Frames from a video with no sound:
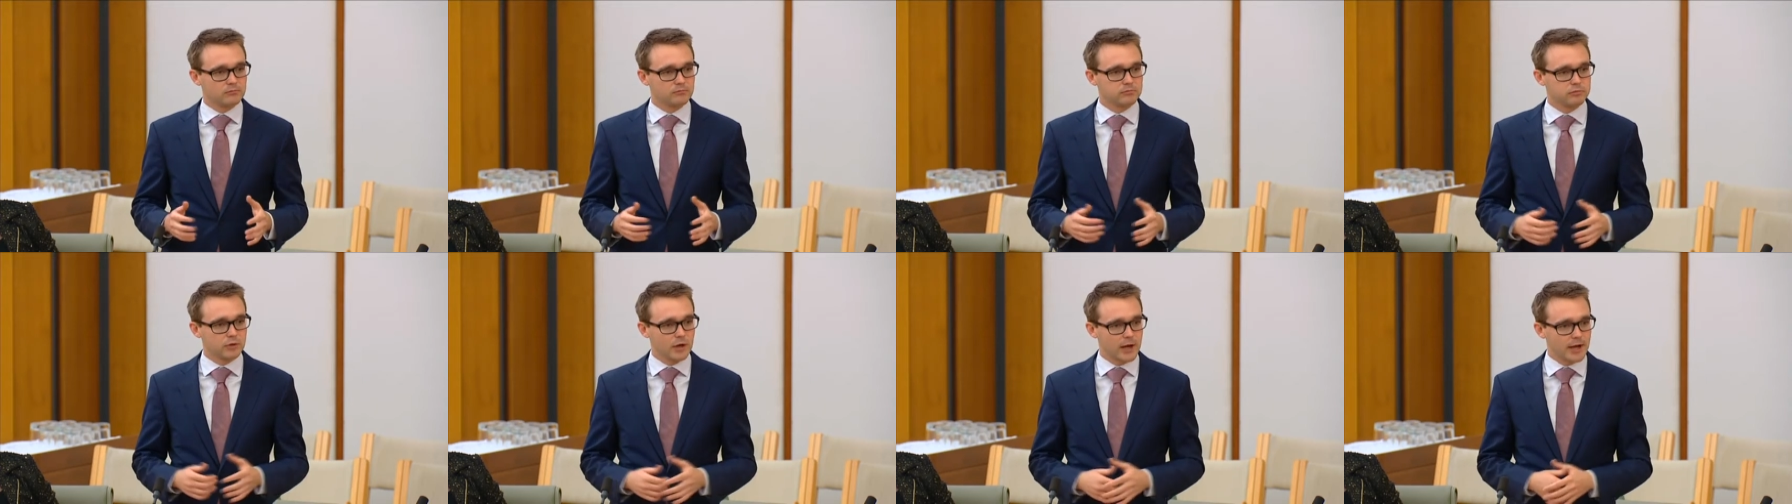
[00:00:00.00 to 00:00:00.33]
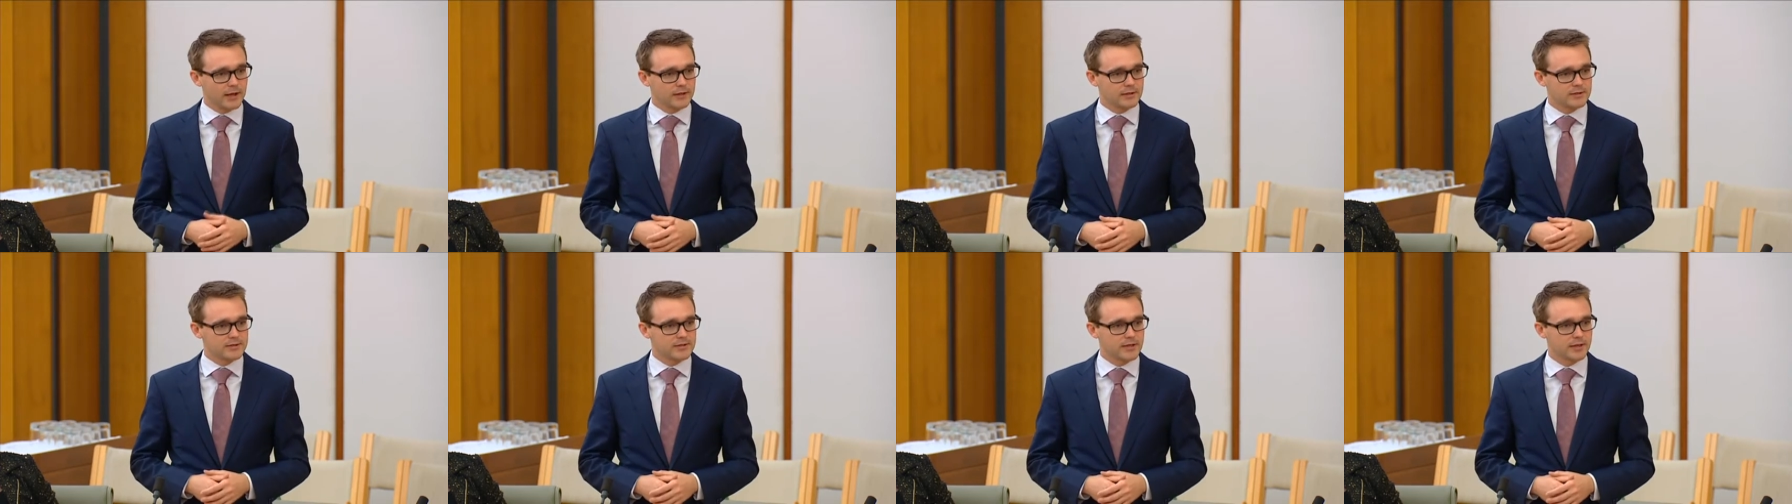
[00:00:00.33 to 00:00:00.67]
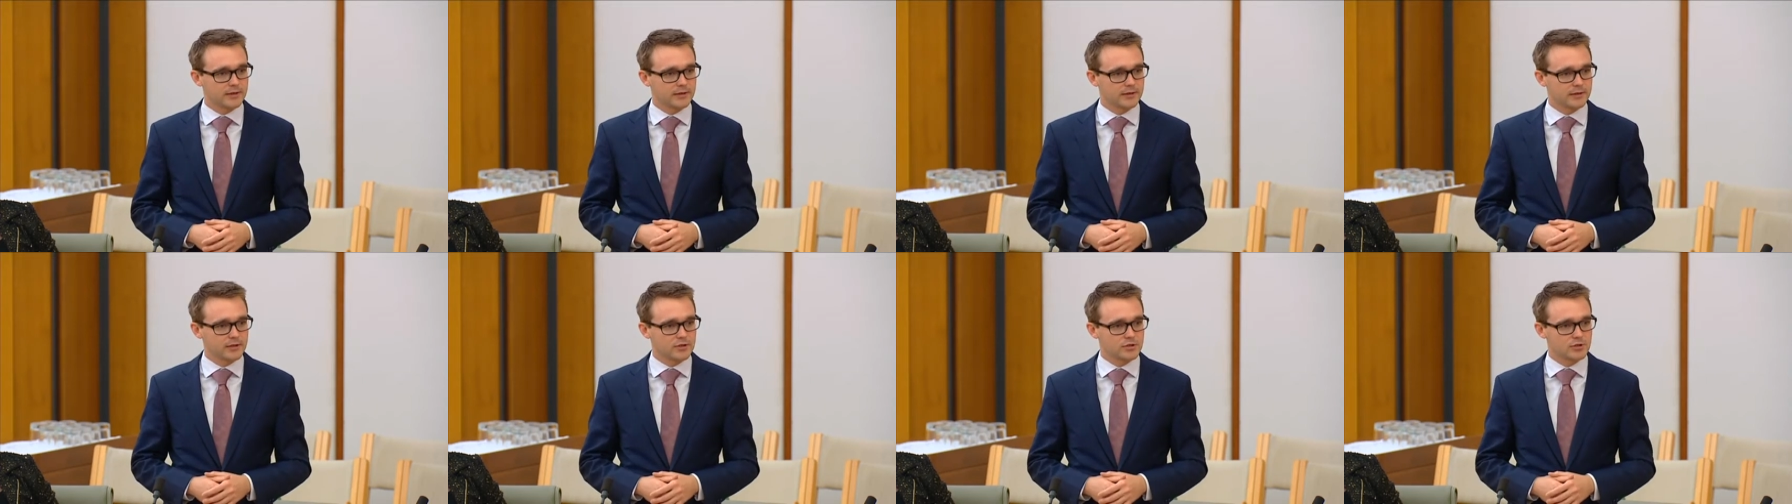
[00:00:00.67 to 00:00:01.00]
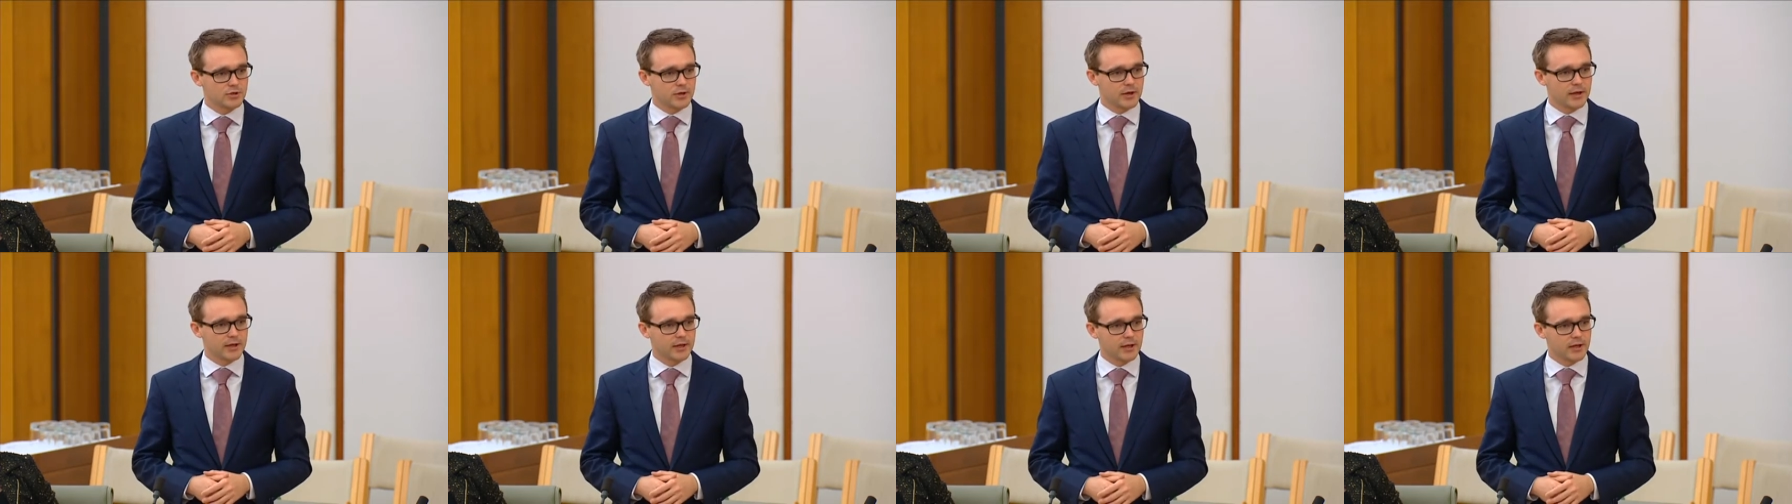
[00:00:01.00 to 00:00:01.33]
proud to say that the
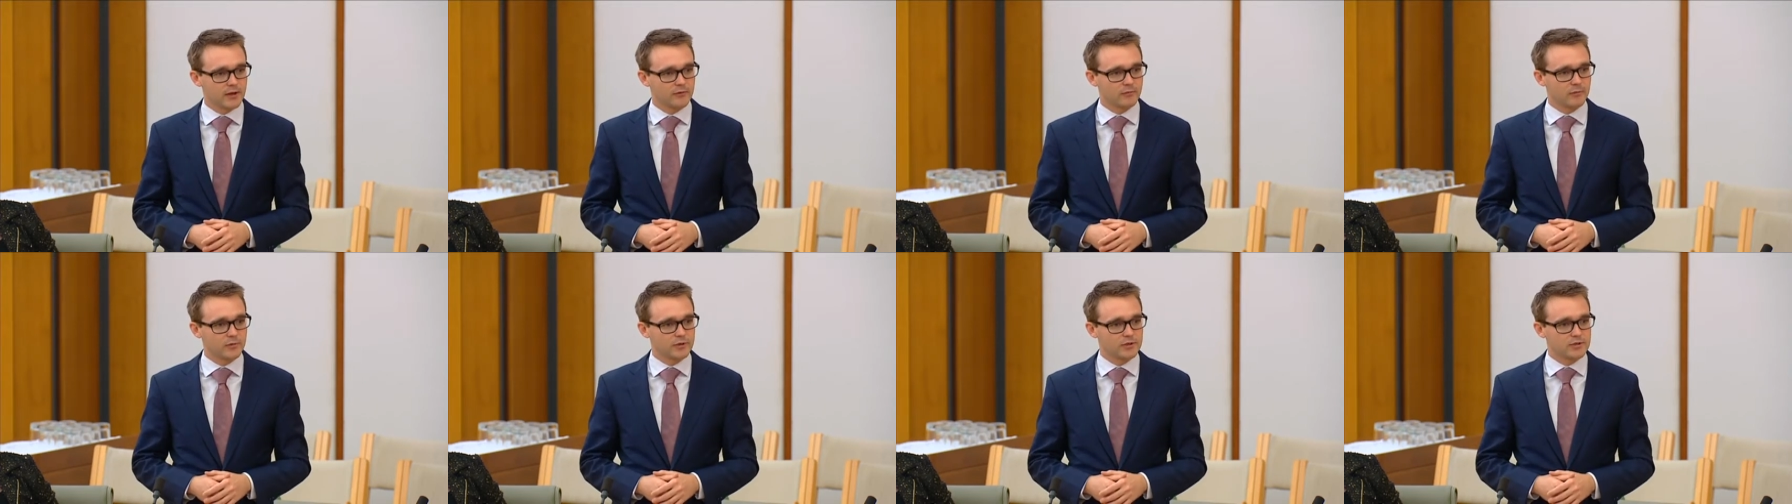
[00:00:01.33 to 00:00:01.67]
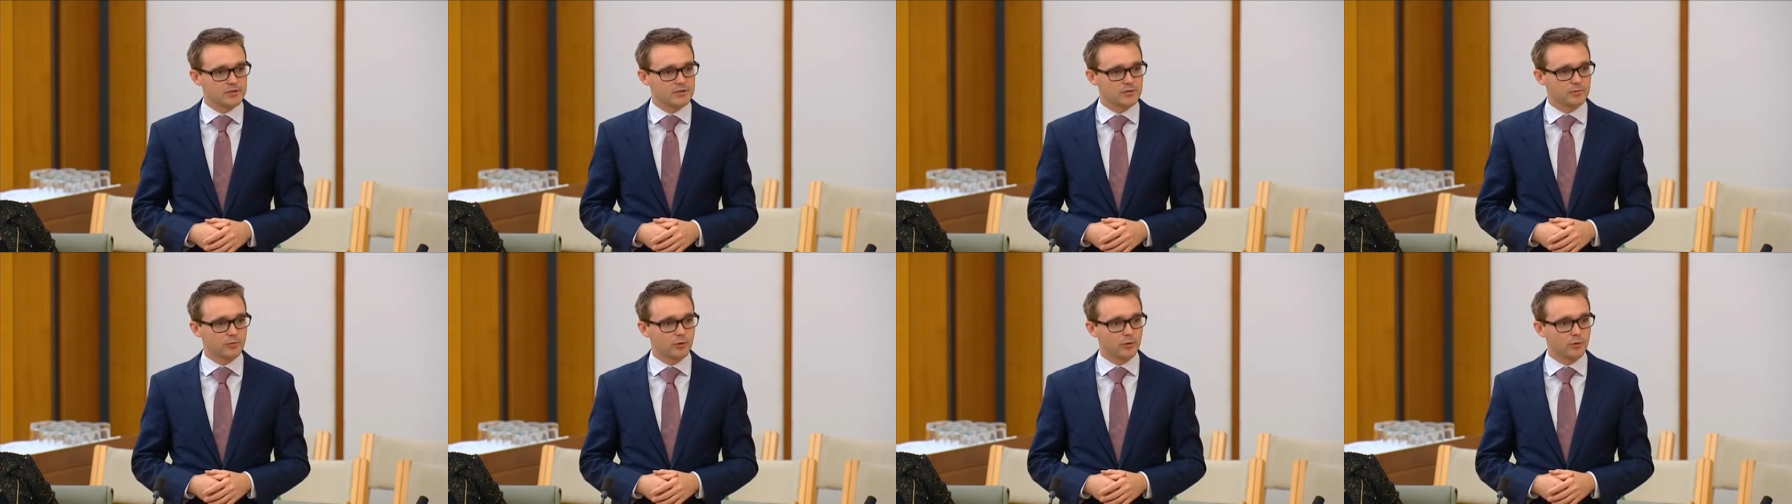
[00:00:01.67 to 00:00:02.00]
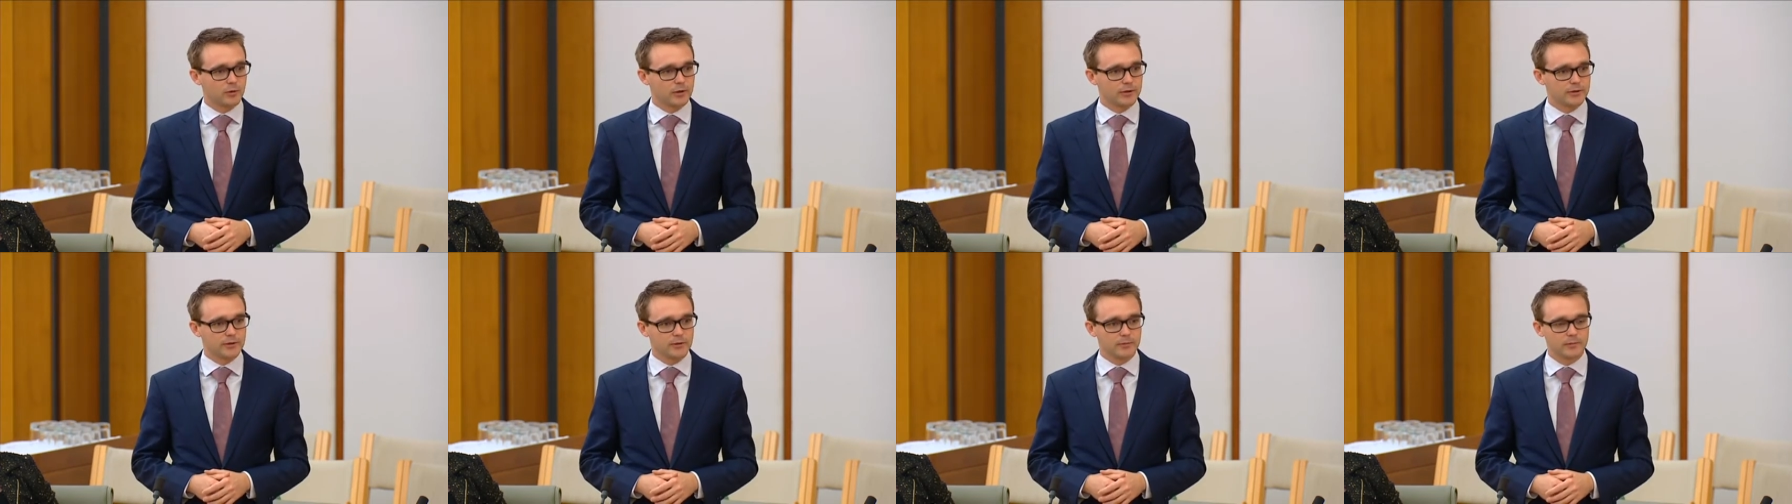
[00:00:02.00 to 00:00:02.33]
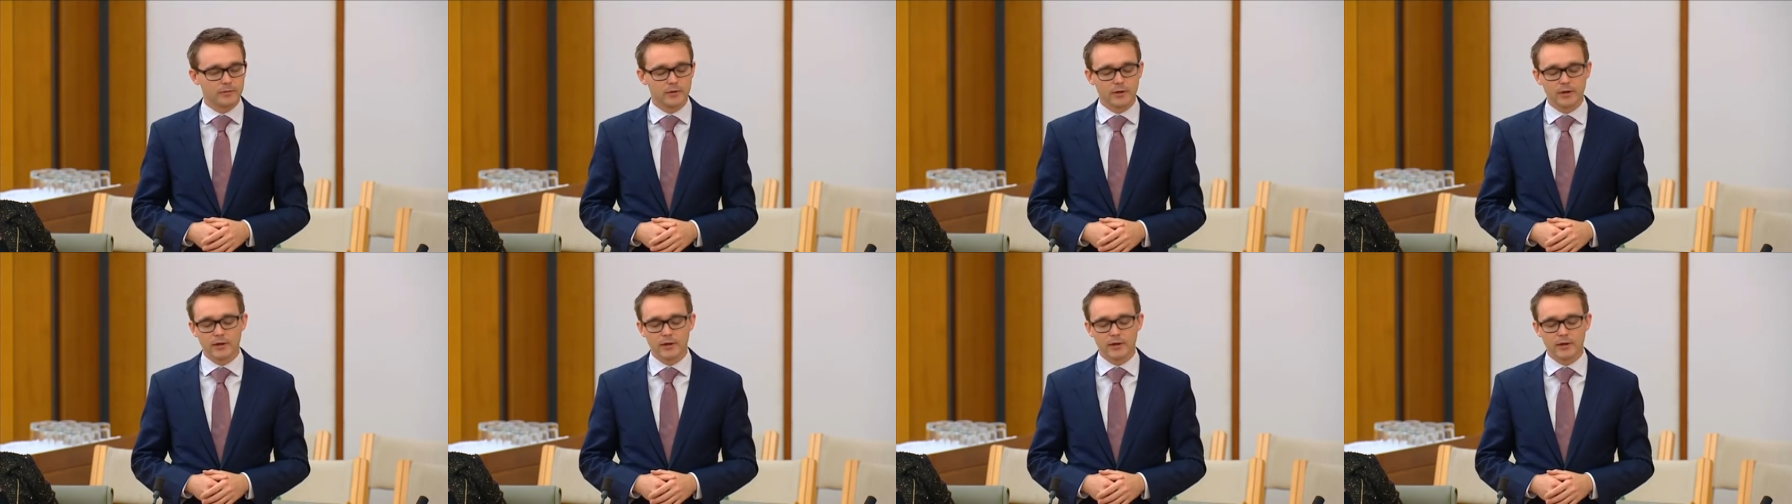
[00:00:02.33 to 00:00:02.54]
Australian government is supporting them